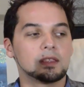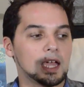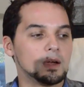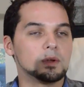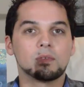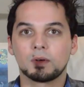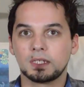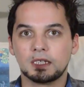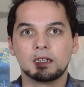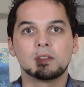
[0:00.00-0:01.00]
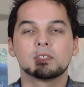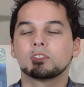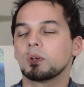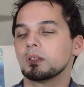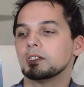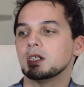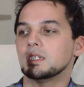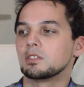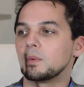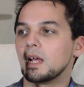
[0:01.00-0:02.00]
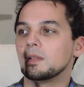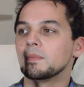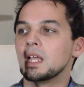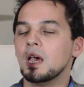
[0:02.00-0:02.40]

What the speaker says: That we've already seen in the astrology as well.